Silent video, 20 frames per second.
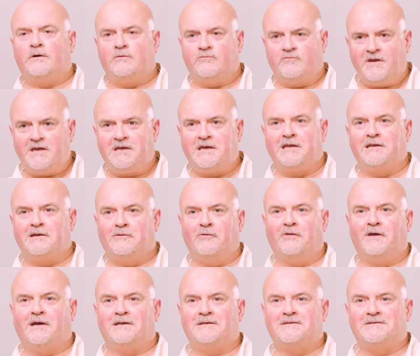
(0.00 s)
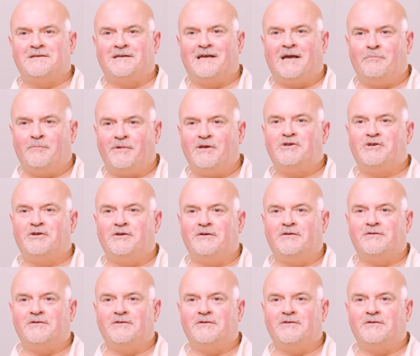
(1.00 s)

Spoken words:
I'll rekindle that ambition.